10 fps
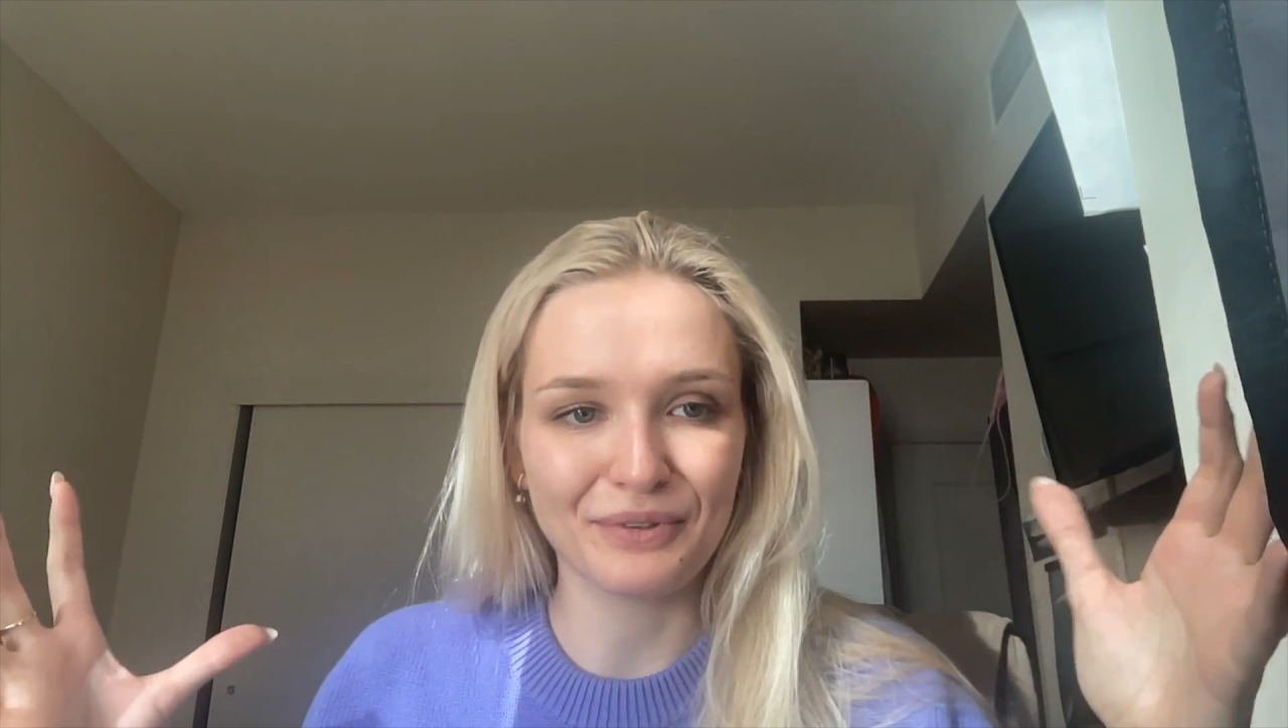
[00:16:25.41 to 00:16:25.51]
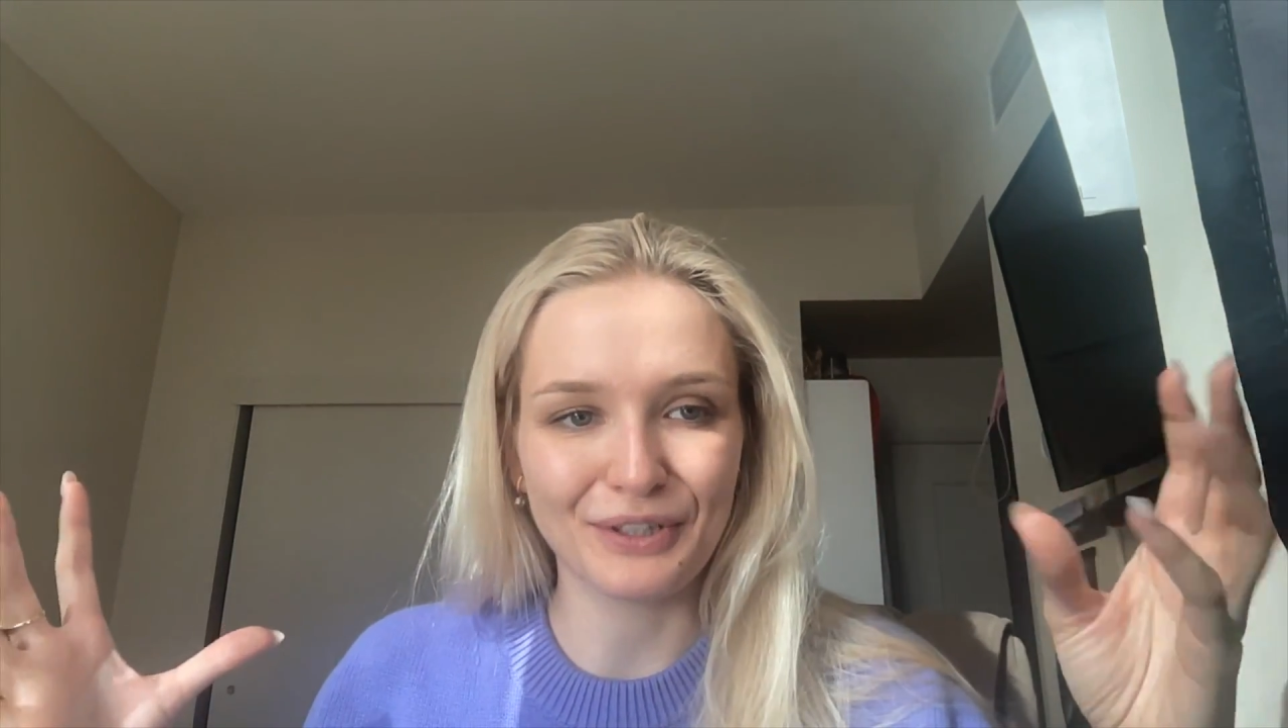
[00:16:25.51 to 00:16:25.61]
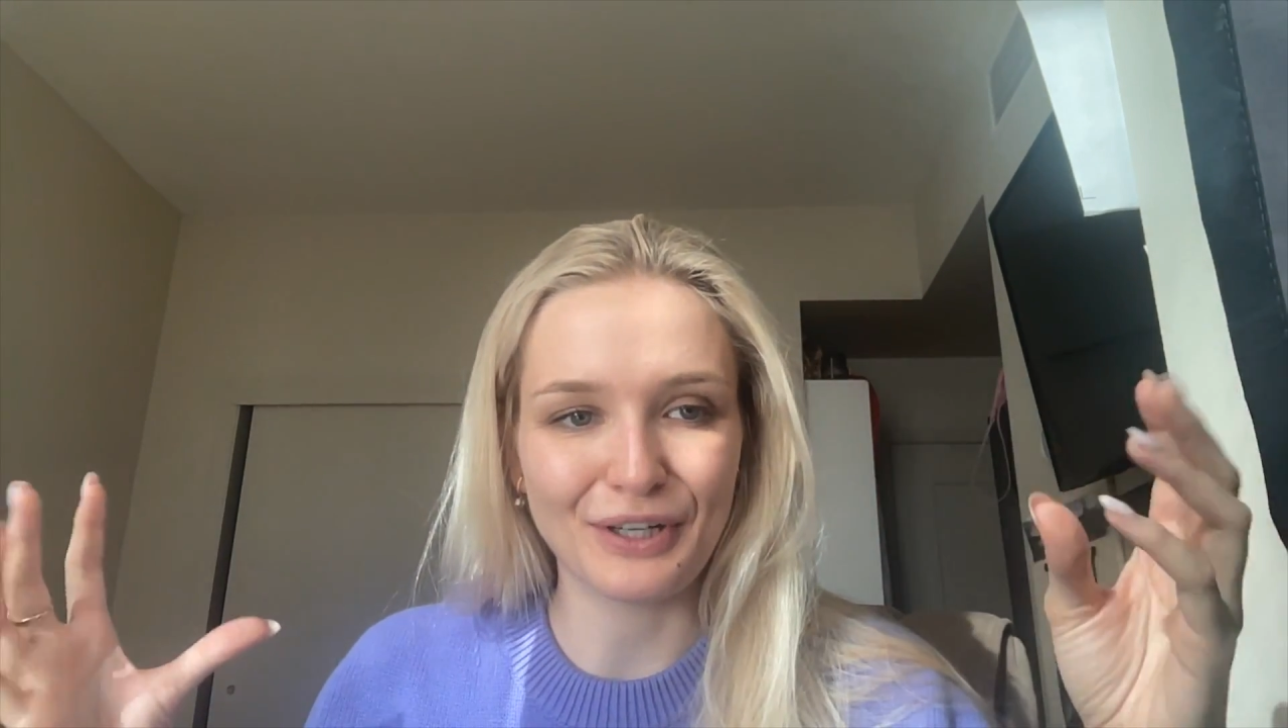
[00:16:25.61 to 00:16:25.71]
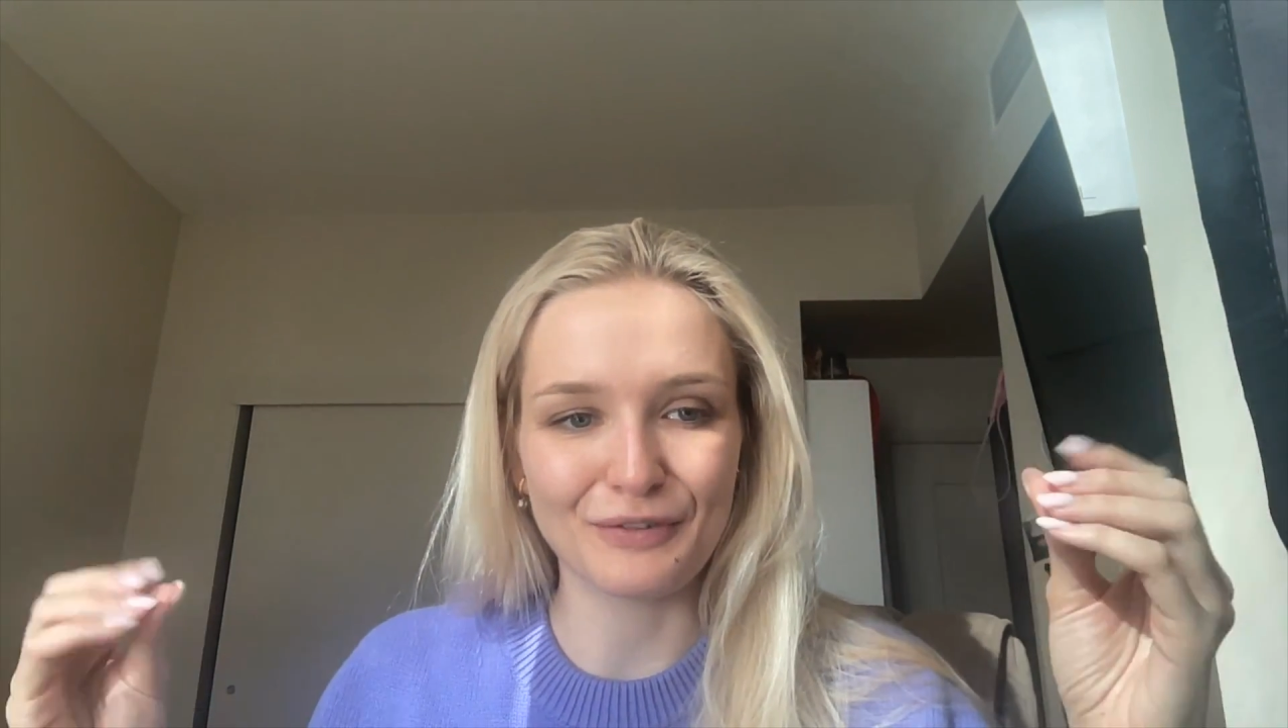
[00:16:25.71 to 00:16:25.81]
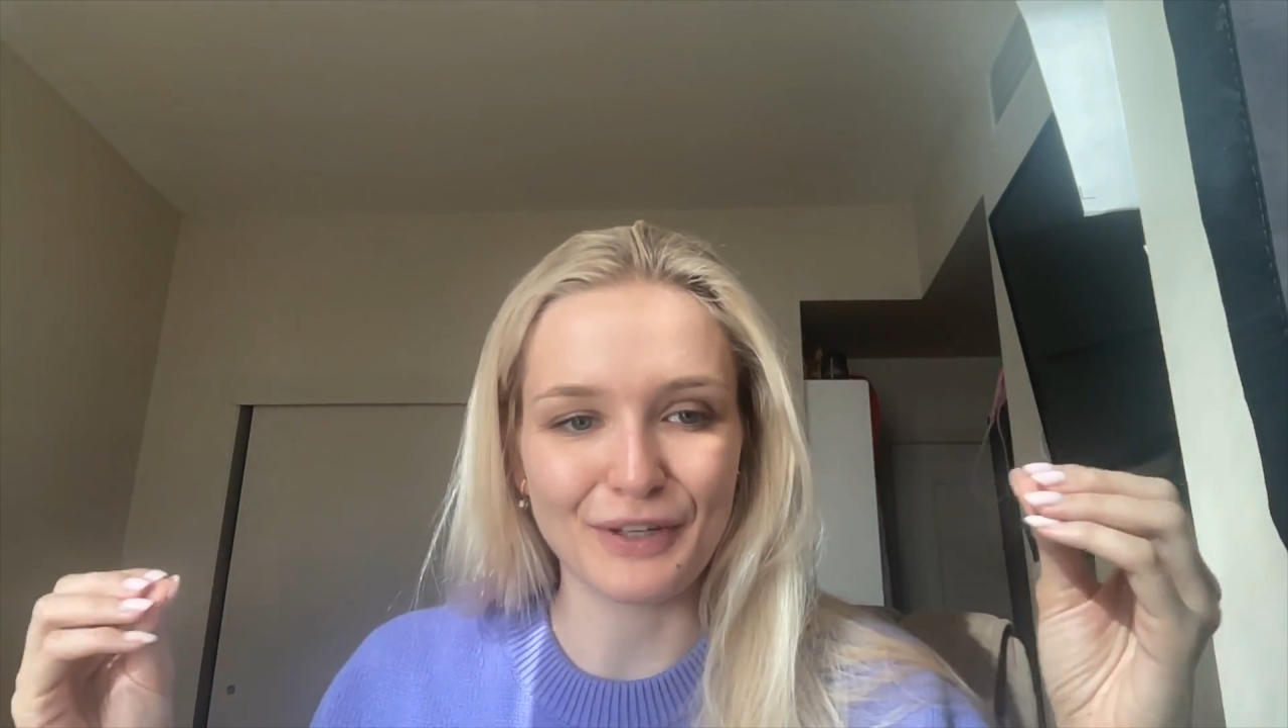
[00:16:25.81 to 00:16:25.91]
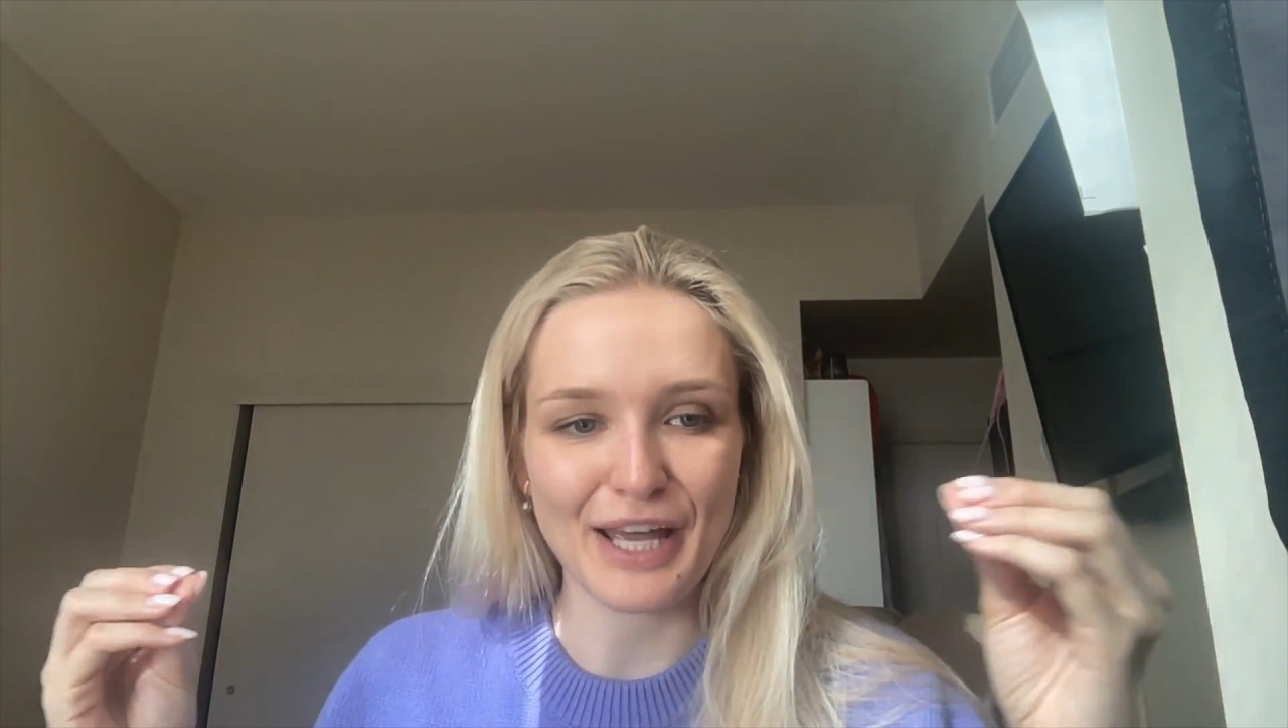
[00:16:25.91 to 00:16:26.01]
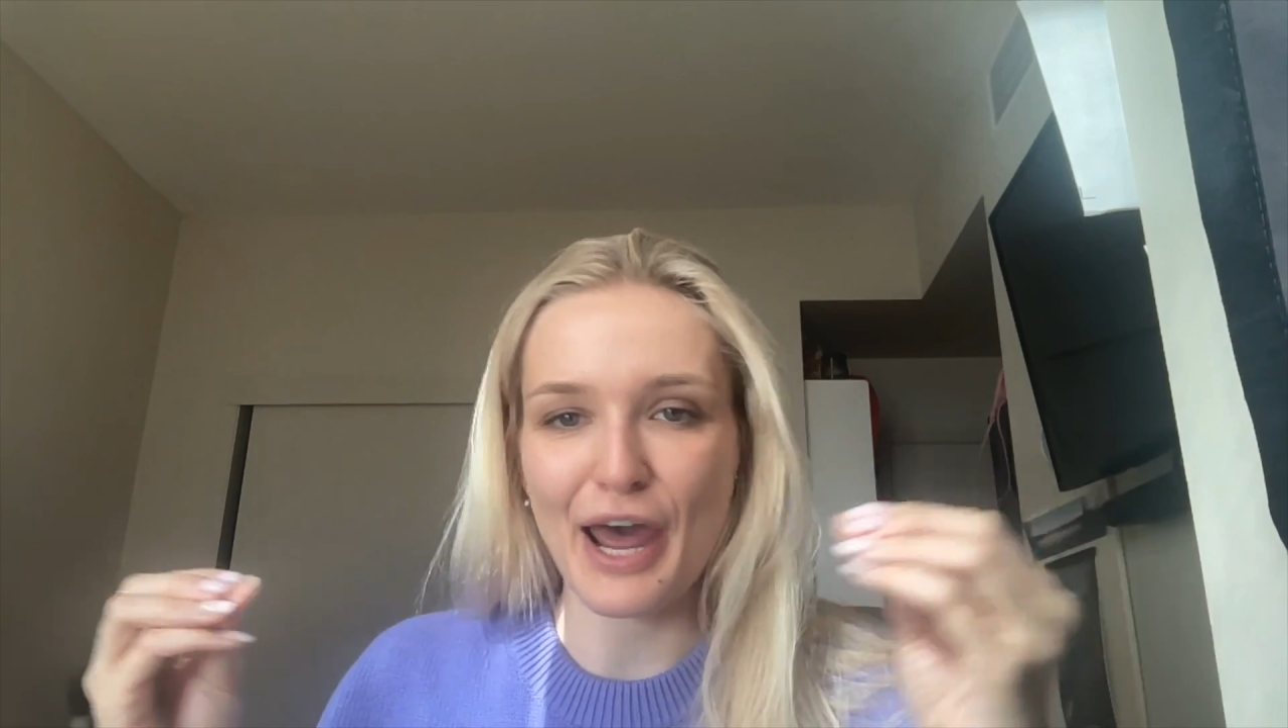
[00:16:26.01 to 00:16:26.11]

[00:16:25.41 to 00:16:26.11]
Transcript: of like